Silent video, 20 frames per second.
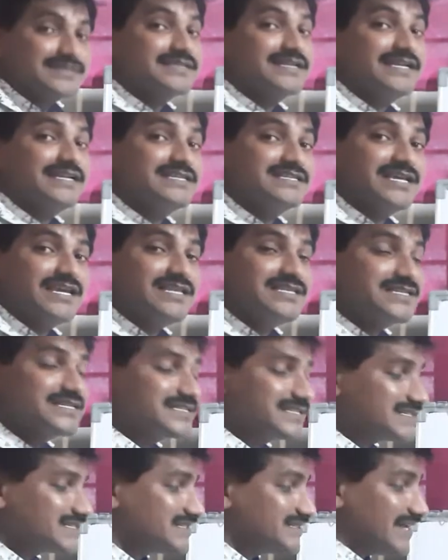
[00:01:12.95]
it changes
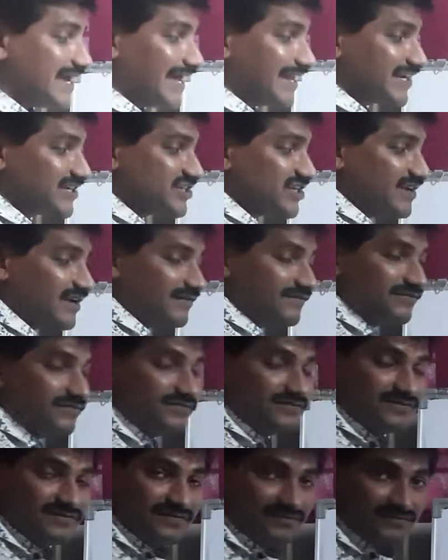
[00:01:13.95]
its direction of
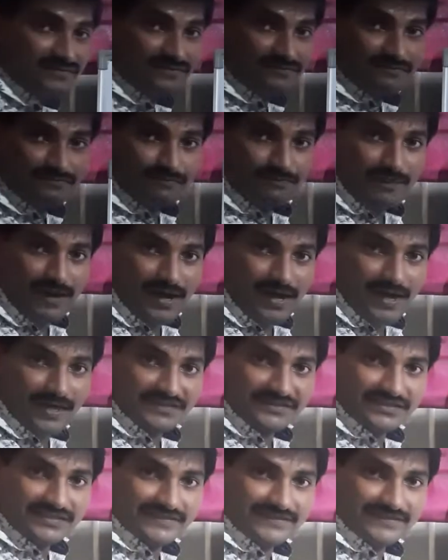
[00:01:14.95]
path.